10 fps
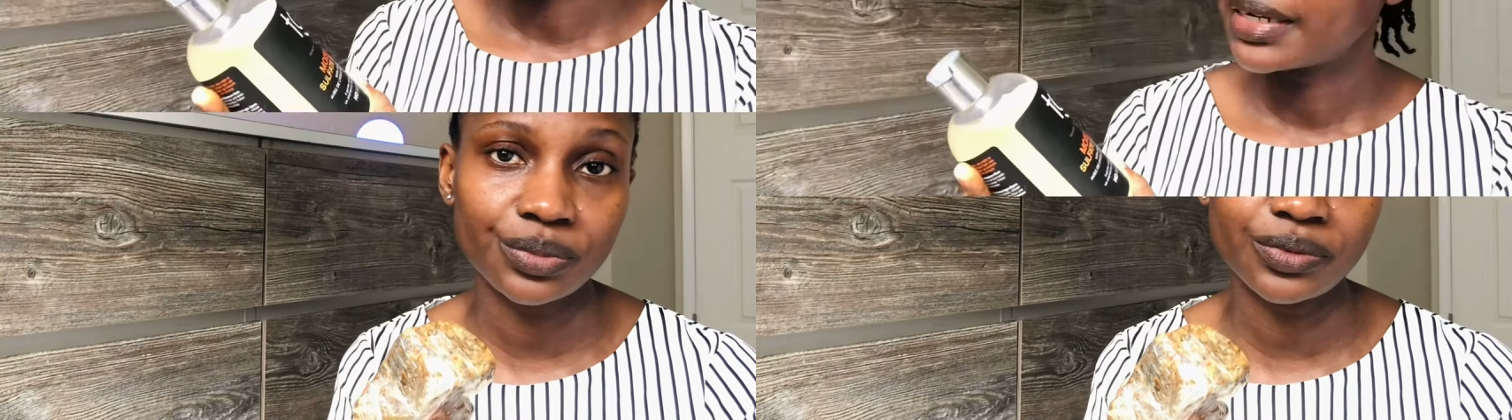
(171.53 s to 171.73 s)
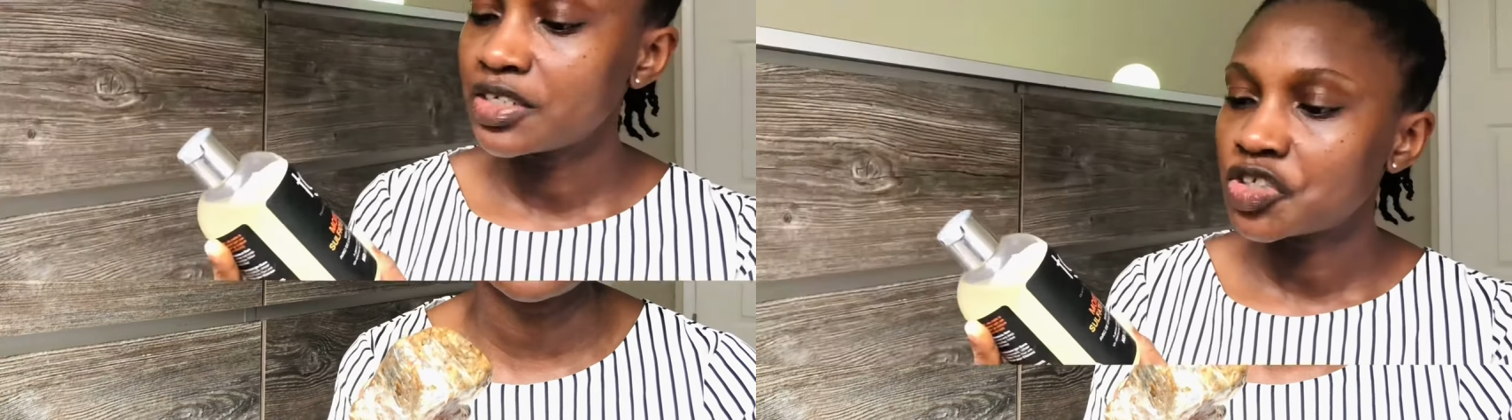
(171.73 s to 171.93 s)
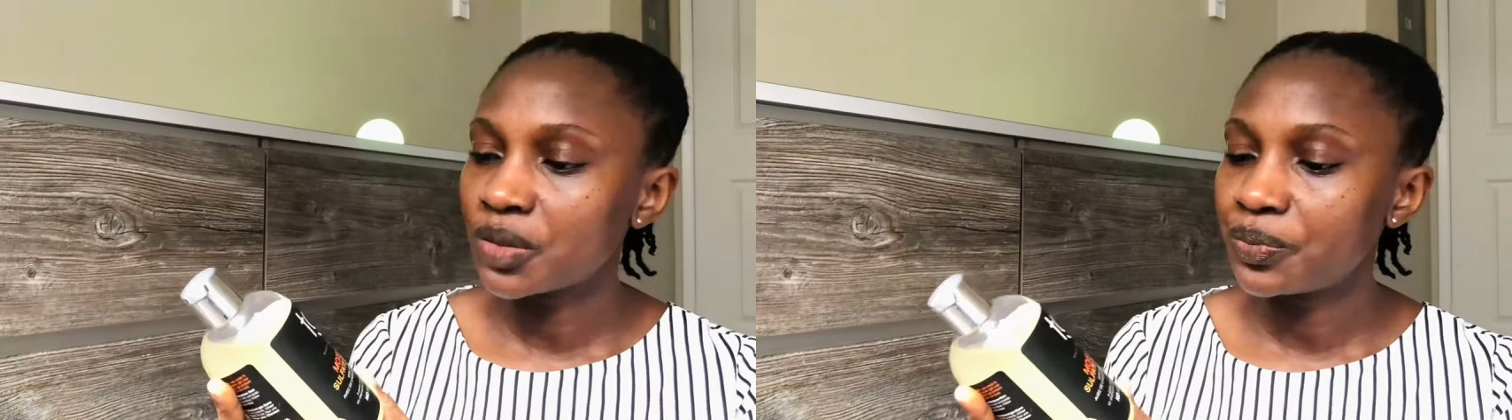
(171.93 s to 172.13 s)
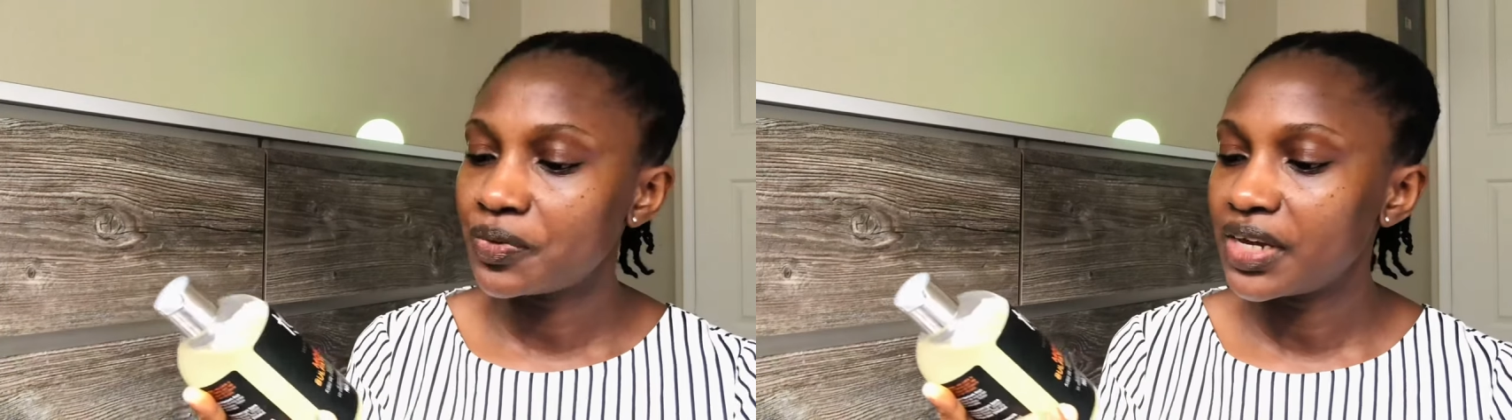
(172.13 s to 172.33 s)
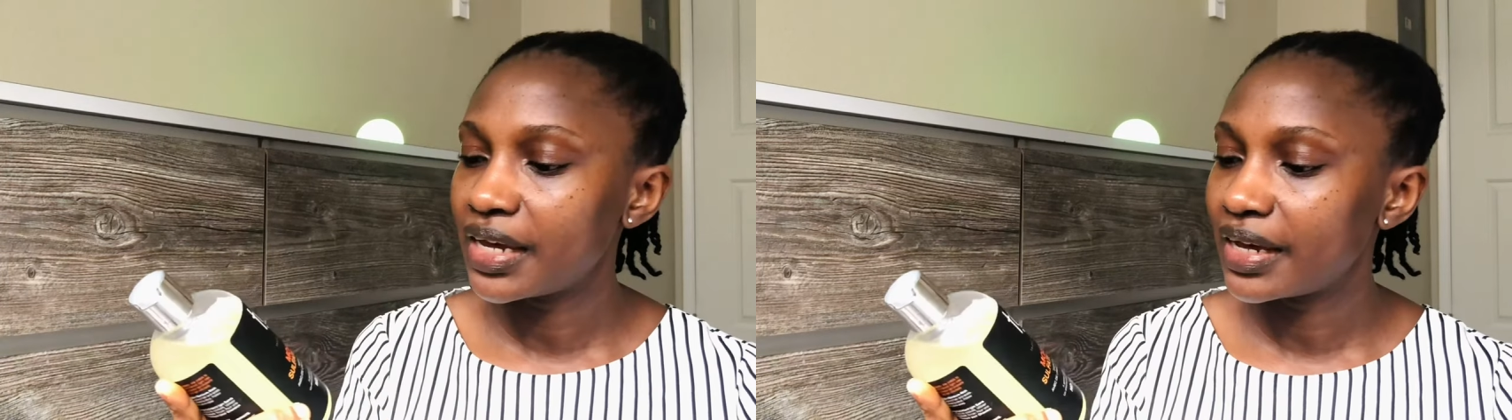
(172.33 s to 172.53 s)
My next shampoo
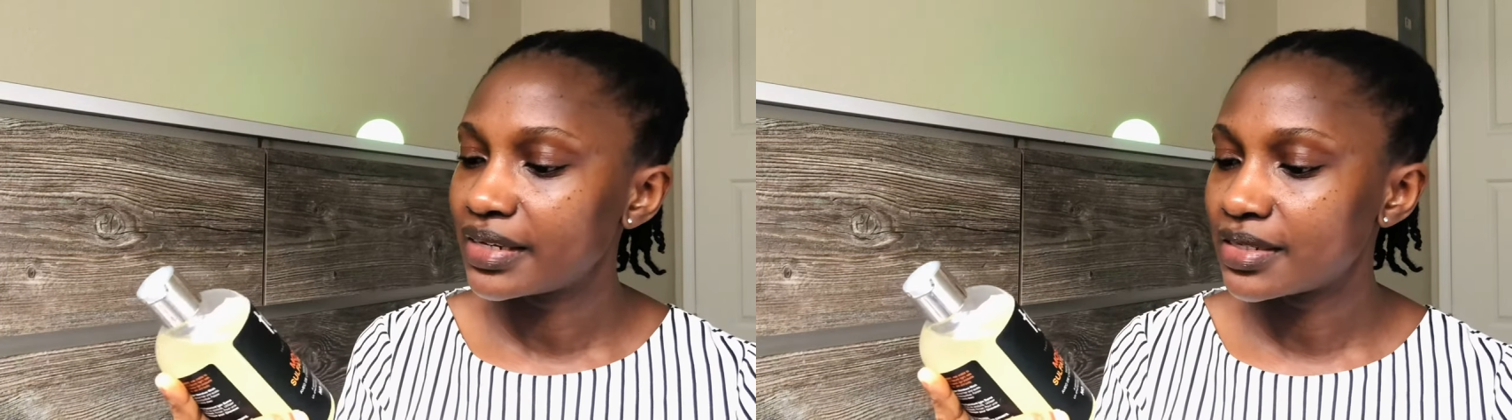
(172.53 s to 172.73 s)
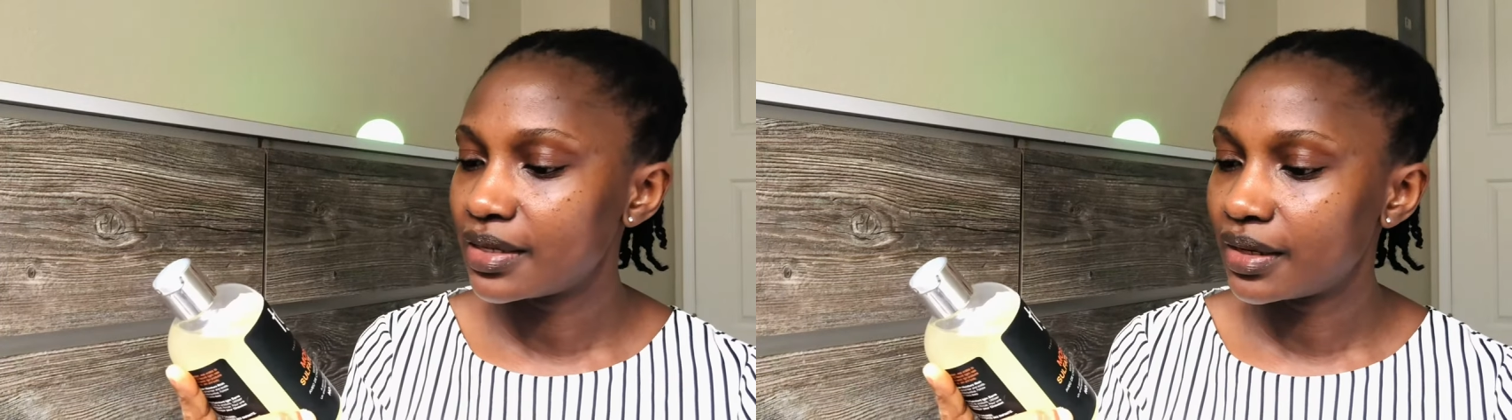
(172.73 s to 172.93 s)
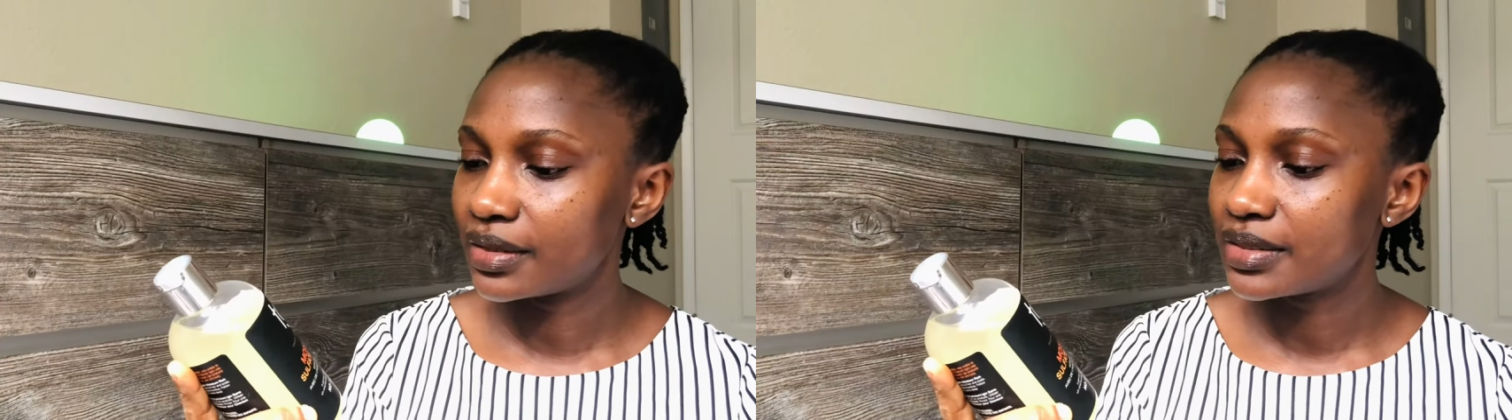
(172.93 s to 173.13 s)
here is the